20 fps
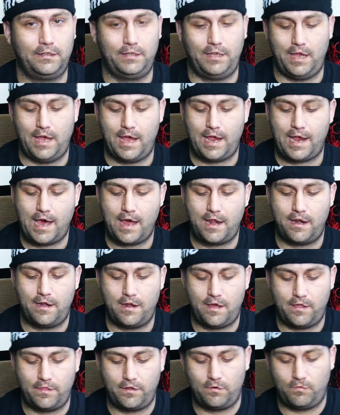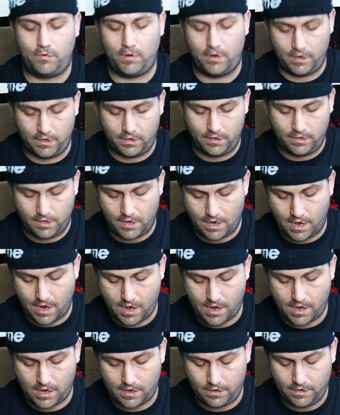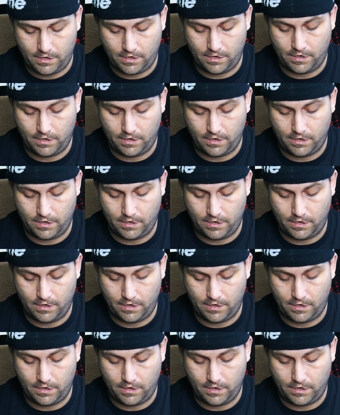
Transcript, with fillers: Yeah, I got another one. Uh,